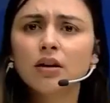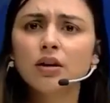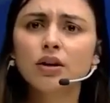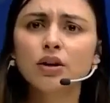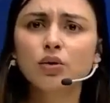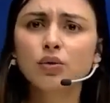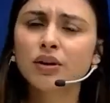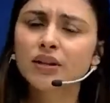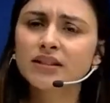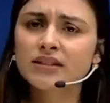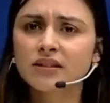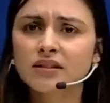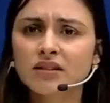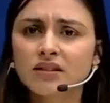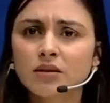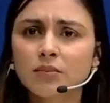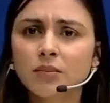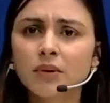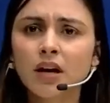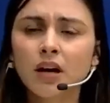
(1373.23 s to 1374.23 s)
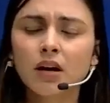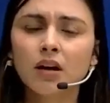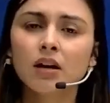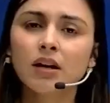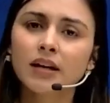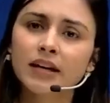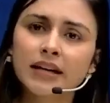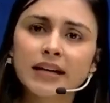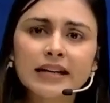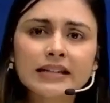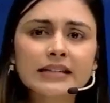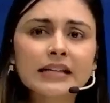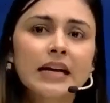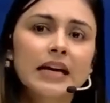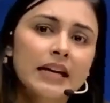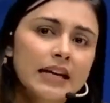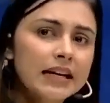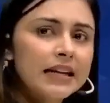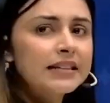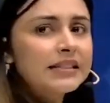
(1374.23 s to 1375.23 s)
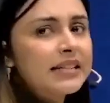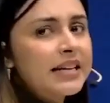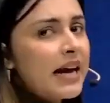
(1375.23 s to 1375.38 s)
unit system now. Yes, let's